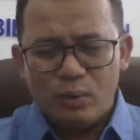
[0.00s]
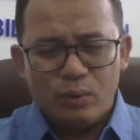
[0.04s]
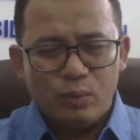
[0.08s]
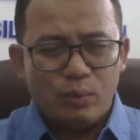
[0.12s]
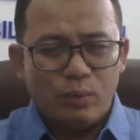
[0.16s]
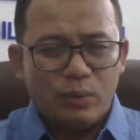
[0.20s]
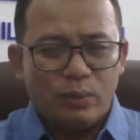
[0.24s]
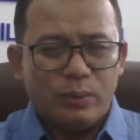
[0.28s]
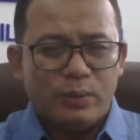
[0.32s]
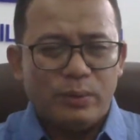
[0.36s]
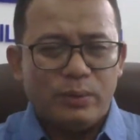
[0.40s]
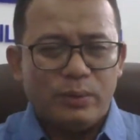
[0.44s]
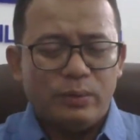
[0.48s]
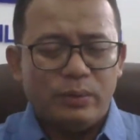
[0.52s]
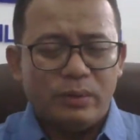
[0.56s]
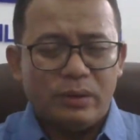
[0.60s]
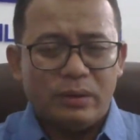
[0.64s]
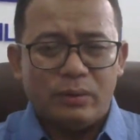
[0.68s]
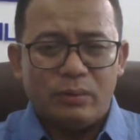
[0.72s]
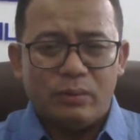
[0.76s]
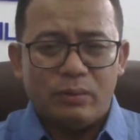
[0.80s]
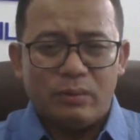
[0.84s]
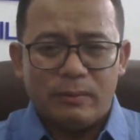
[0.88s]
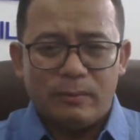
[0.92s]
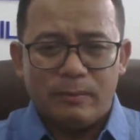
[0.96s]
one
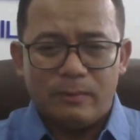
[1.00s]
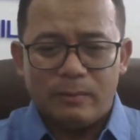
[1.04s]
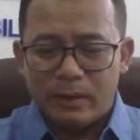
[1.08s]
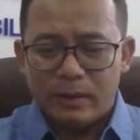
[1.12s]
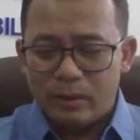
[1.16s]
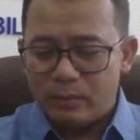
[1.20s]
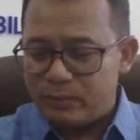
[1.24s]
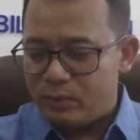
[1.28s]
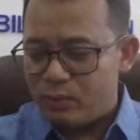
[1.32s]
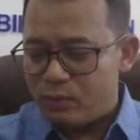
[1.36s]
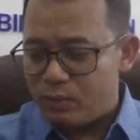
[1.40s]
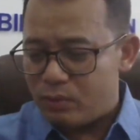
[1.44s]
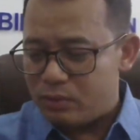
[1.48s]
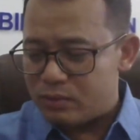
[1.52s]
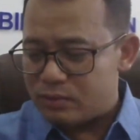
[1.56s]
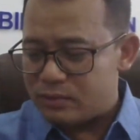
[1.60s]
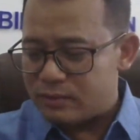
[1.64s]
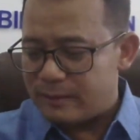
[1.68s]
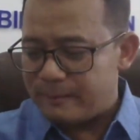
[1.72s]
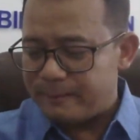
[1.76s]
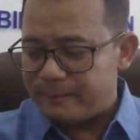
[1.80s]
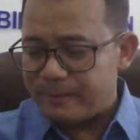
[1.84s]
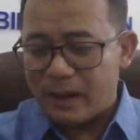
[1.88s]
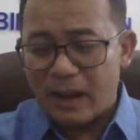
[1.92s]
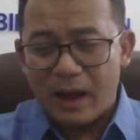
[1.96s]
of the
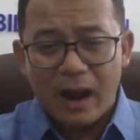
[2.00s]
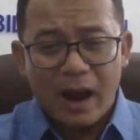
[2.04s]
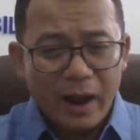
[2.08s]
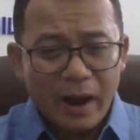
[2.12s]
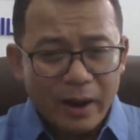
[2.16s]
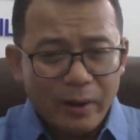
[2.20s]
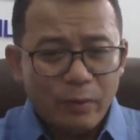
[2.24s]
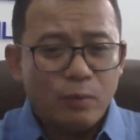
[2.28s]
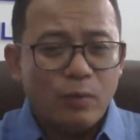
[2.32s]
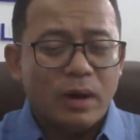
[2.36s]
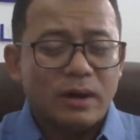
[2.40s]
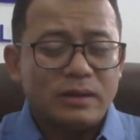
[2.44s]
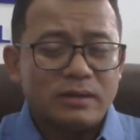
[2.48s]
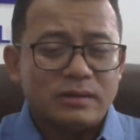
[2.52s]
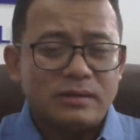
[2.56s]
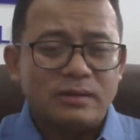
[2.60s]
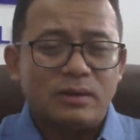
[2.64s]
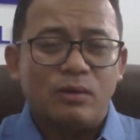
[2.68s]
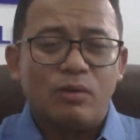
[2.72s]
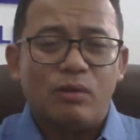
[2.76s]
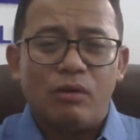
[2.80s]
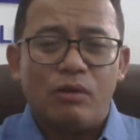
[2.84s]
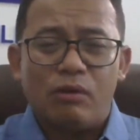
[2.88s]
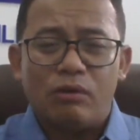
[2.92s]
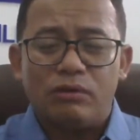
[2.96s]
hosts. I was
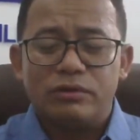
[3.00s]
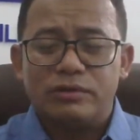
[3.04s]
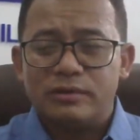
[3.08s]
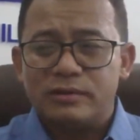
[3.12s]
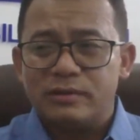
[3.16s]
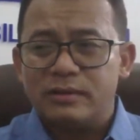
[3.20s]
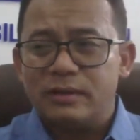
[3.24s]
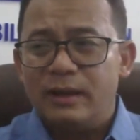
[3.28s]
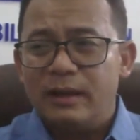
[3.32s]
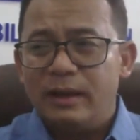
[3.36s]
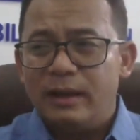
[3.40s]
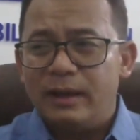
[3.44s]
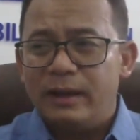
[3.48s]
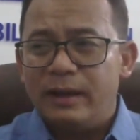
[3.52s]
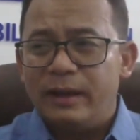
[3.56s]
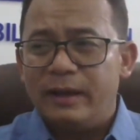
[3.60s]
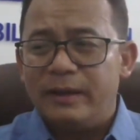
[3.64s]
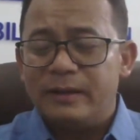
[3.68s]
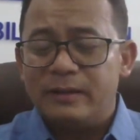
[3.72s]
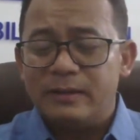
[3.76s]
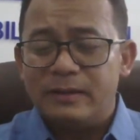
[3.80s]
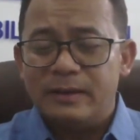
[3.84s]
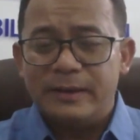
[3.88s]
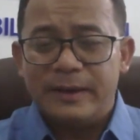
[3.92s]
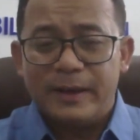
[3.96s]
the host in
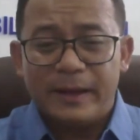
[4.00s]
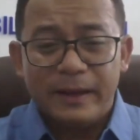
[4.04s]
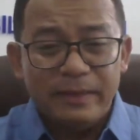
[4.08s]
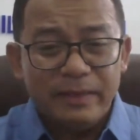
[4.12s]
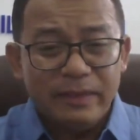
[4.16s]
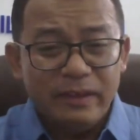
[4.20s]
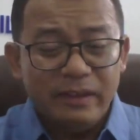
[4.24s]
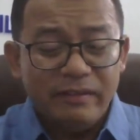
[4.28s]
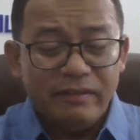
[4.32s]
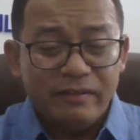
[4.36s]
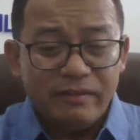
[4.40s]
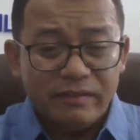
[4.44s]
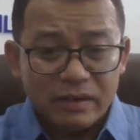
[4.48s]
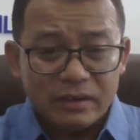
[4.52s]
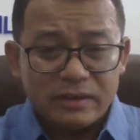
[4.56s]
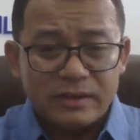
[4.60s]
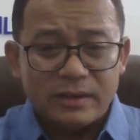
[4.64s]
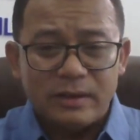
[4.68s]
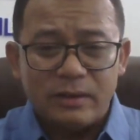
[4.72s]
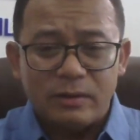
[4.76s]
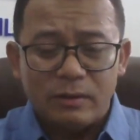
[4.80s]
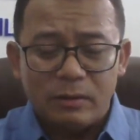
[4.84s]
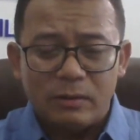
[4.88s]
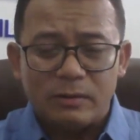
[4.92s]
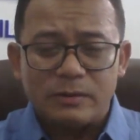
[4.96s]
the Hindi
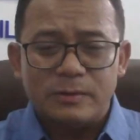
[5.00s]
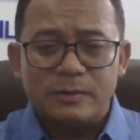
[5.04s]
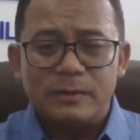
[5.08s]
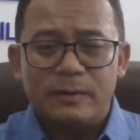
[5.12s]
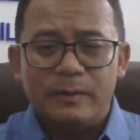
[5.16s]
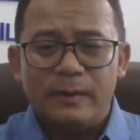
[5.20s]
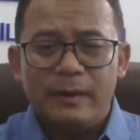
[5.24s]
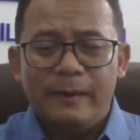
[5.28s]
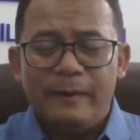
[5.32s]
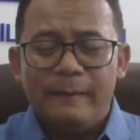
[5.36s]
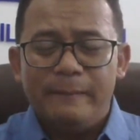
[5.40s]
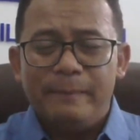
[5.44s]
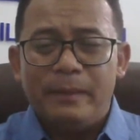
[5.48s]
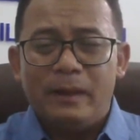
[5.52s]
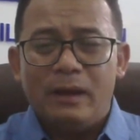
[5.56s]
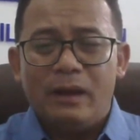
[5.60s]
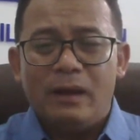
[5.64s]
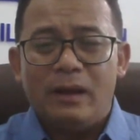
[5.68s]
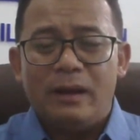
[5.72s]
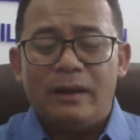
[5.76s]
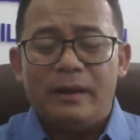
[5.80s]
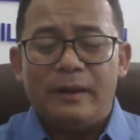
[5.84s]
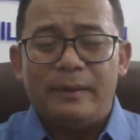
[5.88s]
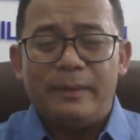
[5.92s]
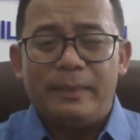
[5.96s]
version also,
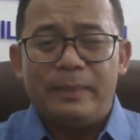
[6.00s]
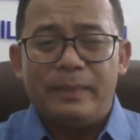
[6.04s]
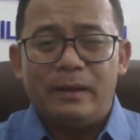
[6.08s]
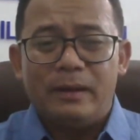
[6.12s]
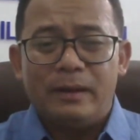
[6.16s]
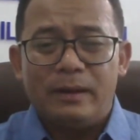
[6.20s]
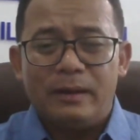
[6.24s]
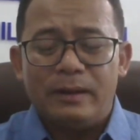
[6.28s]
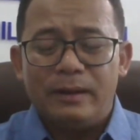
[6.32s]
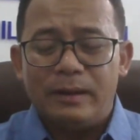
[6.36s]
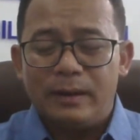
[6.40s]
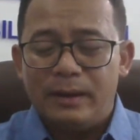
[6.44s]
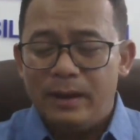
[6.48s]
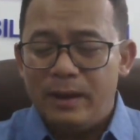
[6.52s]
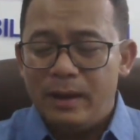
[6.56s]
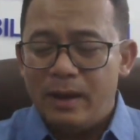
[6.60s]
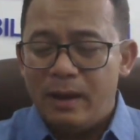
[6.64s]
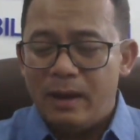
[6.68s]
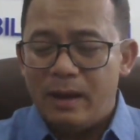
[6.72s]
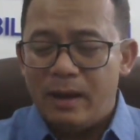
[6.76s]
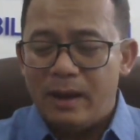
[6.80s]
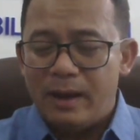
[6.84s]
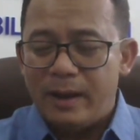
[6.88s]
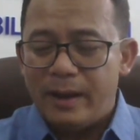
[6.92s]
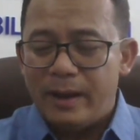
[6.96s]
and
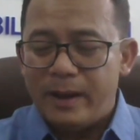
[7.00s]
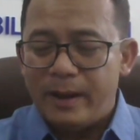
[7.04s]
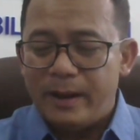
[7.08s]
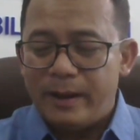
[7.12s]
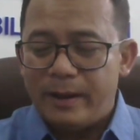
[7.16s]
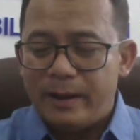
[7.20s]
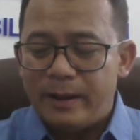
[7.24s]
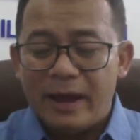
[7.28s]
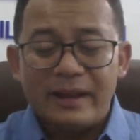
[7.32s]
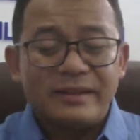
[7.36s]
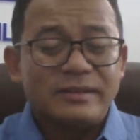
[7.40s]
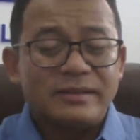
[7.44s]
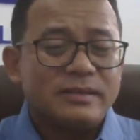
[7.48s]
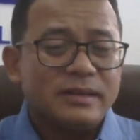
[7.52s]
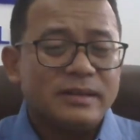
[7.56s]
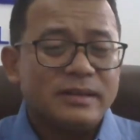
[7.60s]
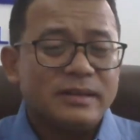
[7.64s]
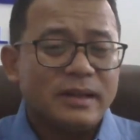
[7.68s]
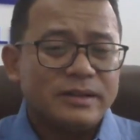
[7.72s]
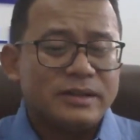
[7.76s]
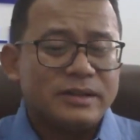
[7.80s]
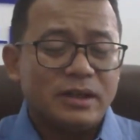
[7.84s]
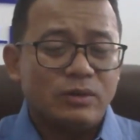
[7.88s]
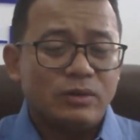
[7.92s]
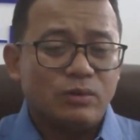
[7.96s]
I have
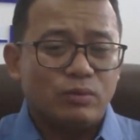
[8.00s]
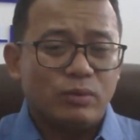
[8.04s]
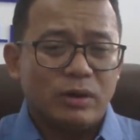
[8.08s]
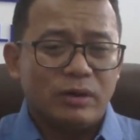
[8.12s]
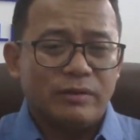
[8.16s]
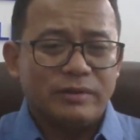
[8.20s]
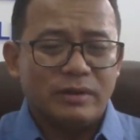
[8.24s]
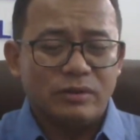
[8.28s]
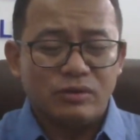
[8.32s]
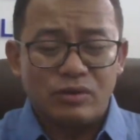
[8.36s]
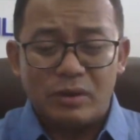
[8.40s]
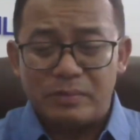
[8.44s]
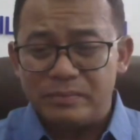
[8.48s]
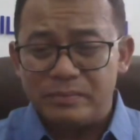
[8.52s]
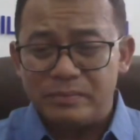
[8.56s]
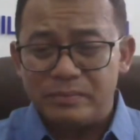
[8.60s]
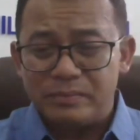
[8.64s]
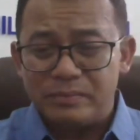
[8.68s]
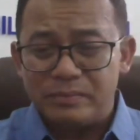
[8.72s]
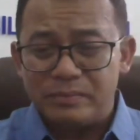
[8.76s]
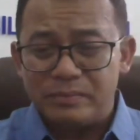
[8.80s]
selected one of the top